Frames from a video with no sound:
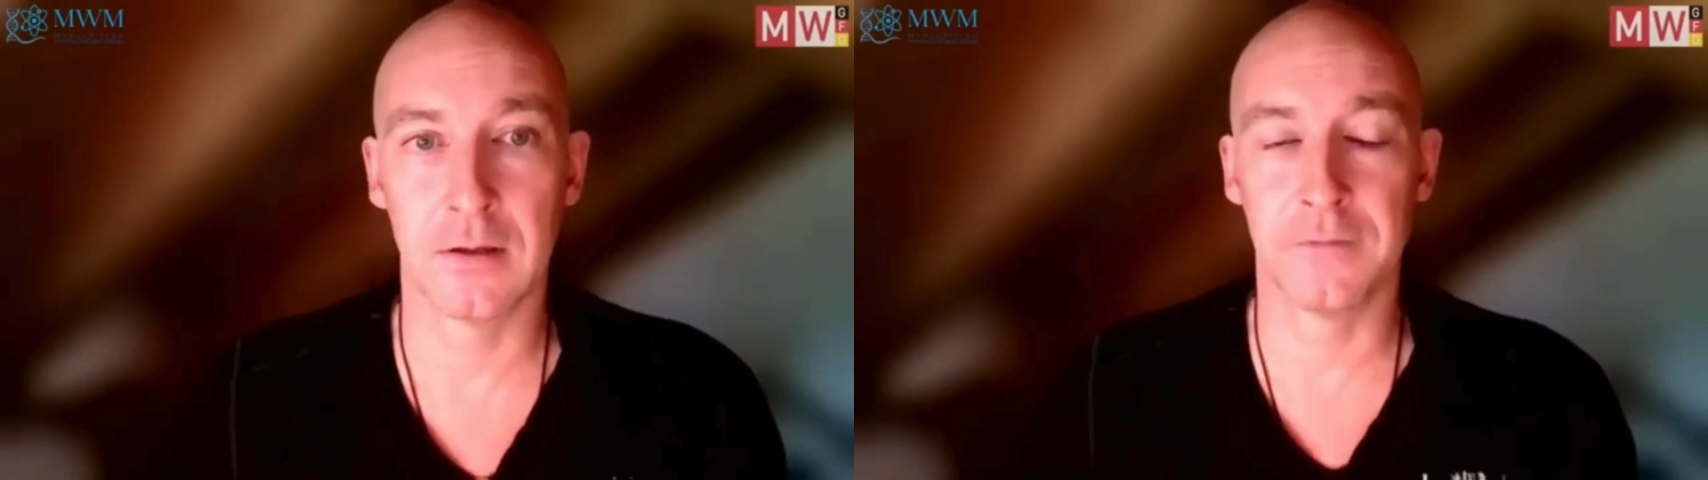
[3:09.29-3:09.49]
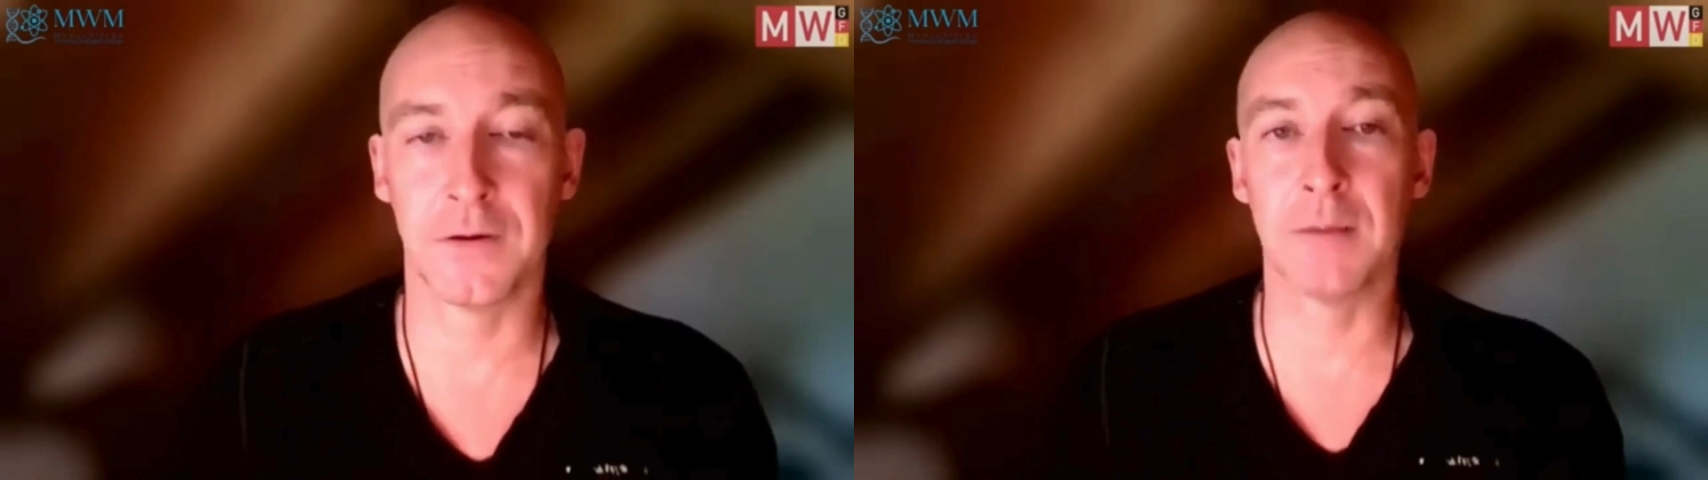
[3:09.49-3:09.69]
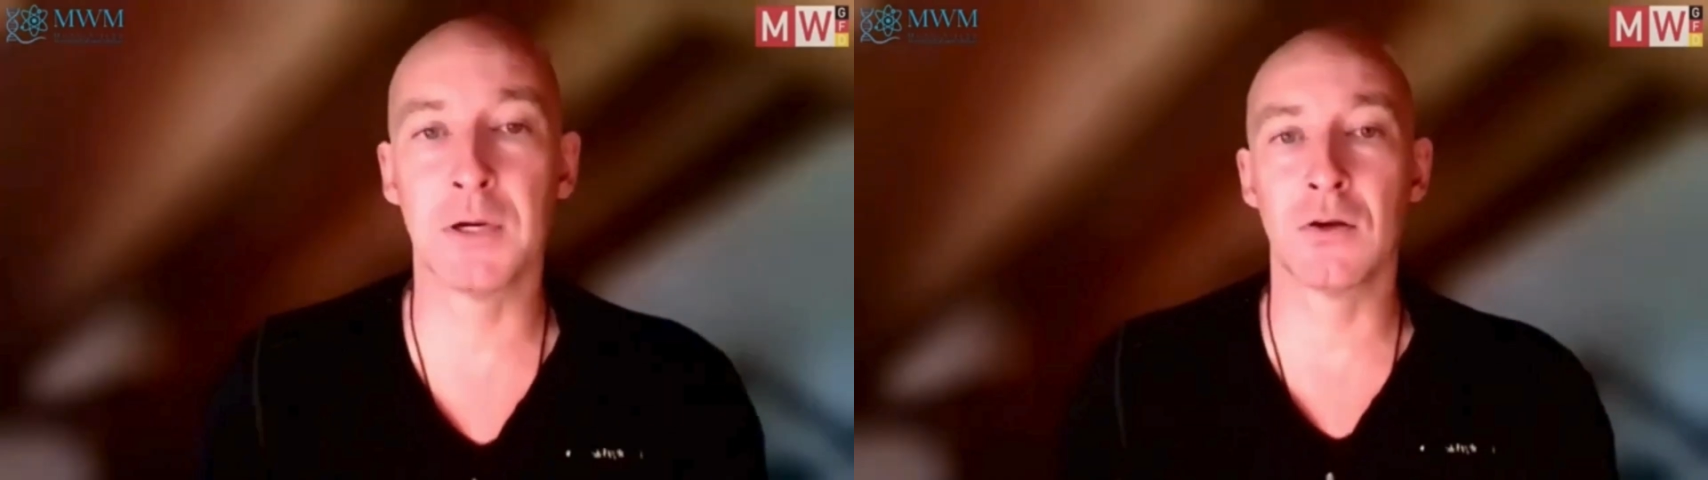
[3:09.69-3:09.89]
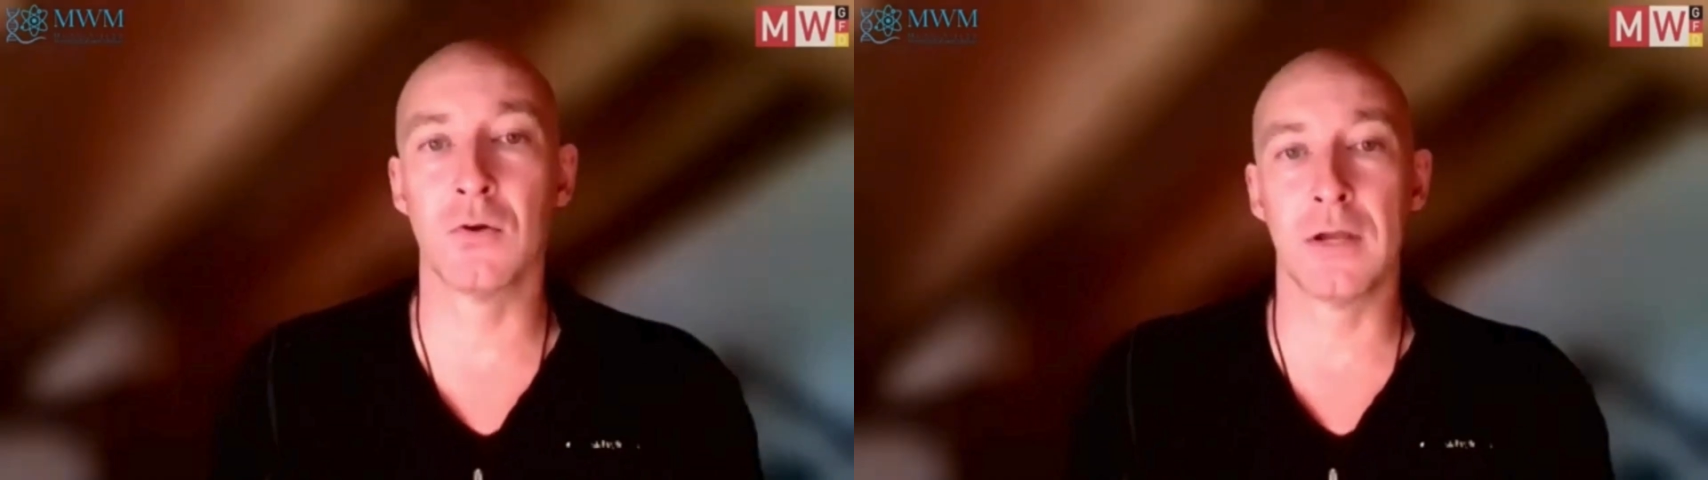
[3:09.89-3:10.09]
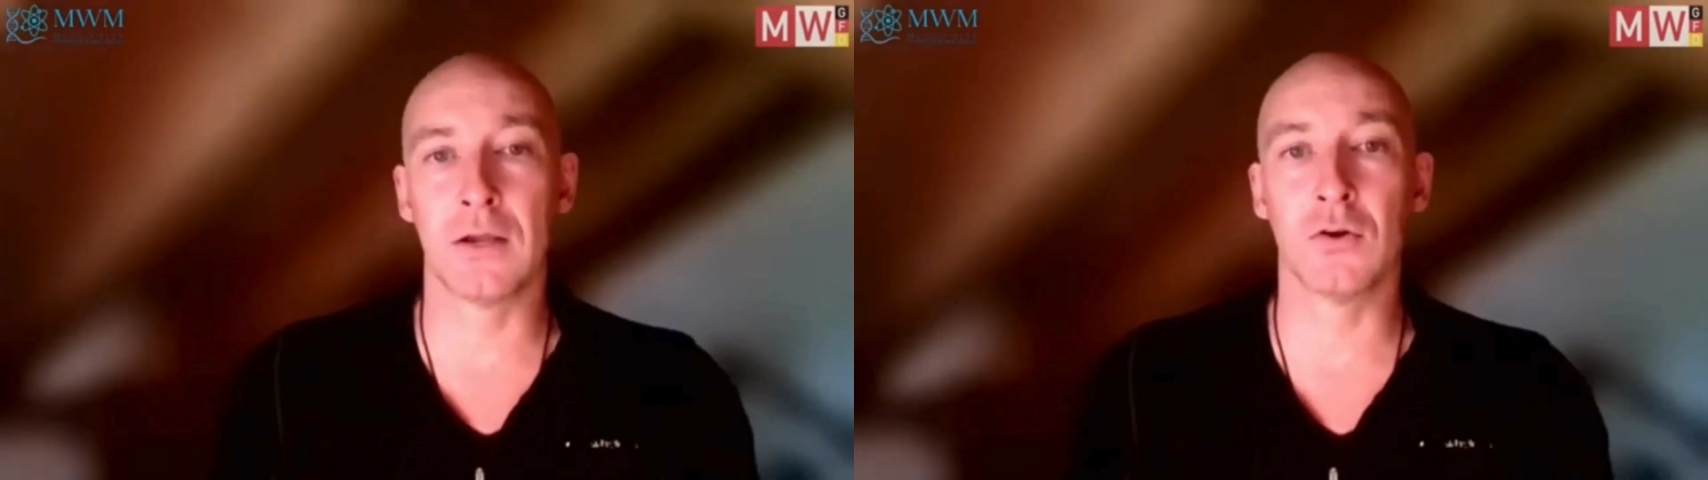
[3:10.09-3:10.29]

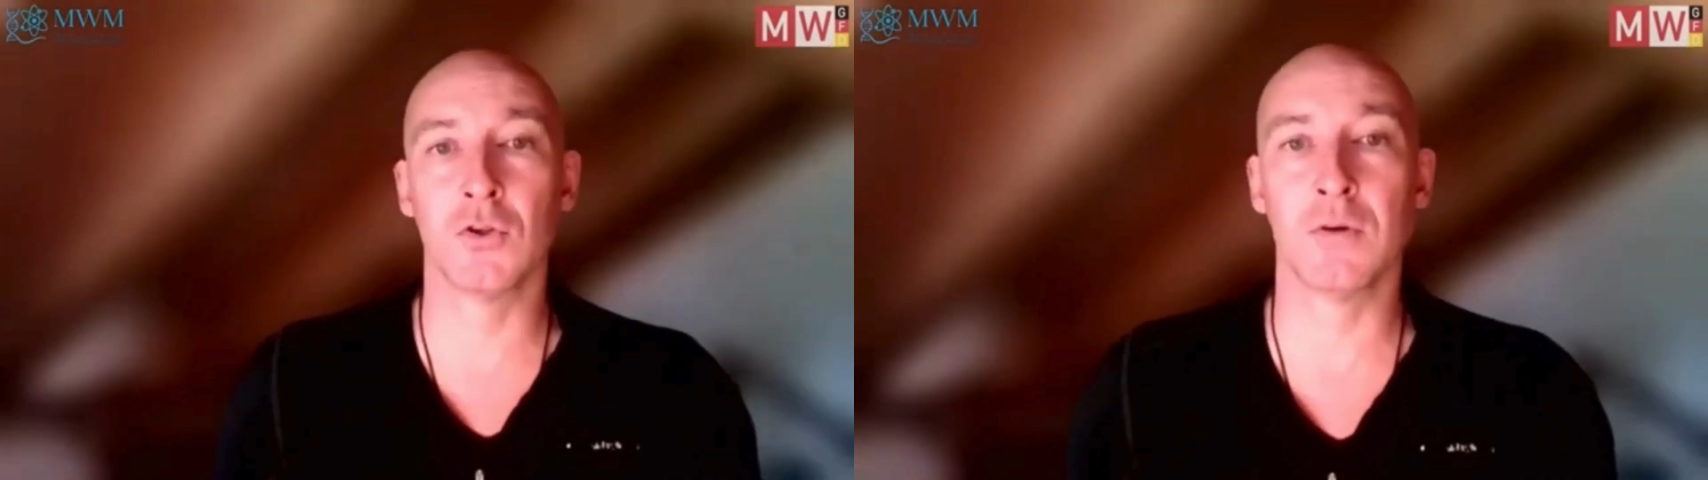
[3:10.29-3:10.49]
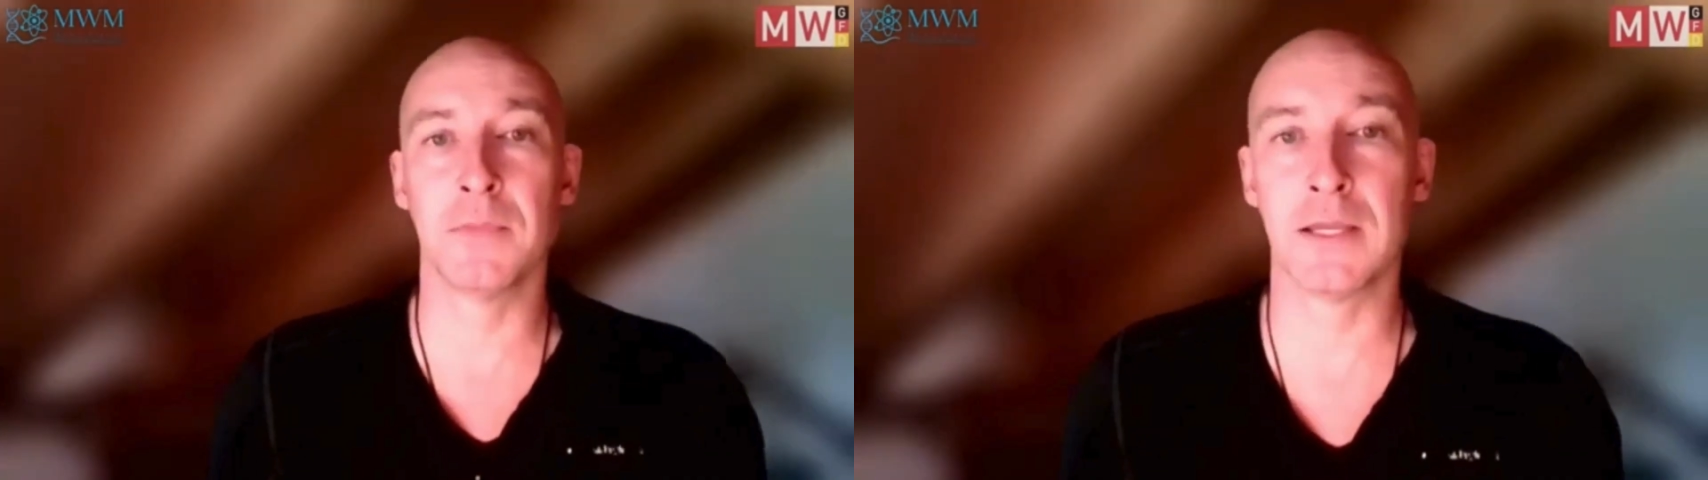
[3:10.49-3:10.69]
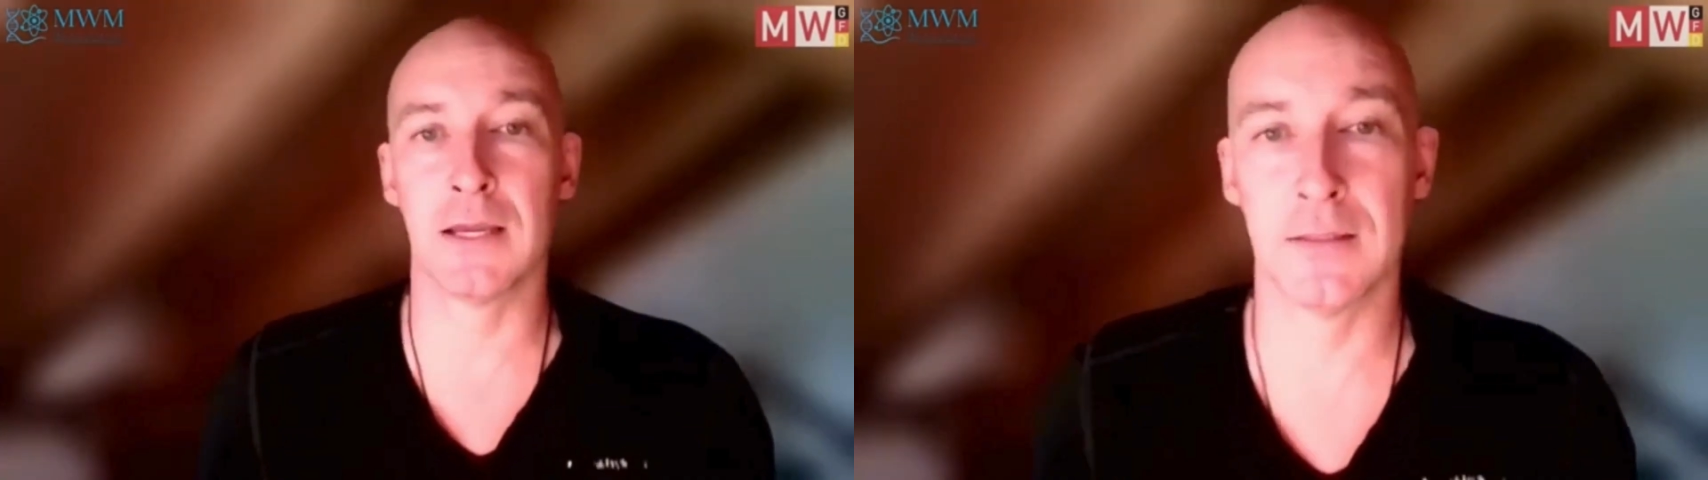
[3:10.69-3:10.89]
Pharmacoeconomic